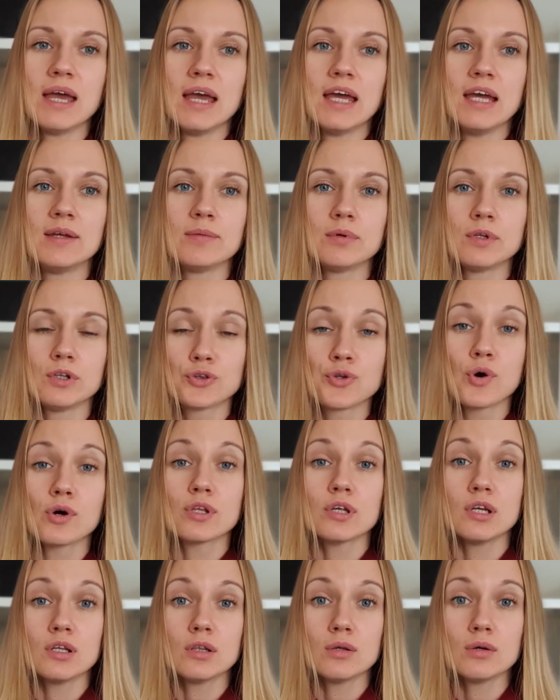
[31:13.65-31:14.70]
it will
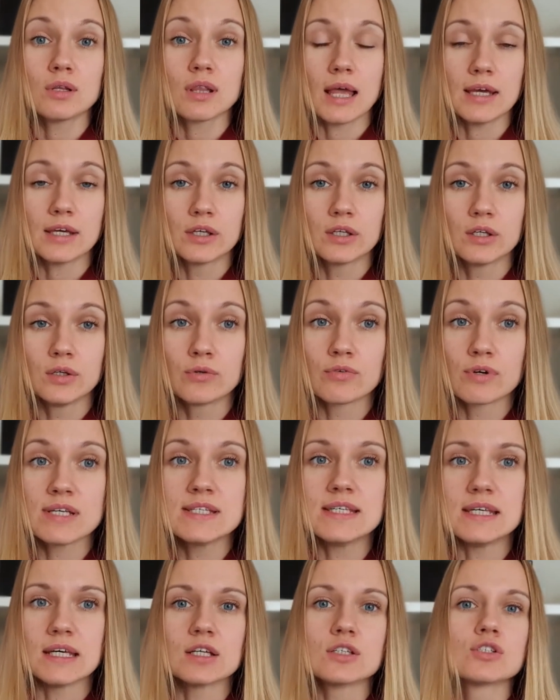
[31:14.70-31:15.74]
totally look like you're reading.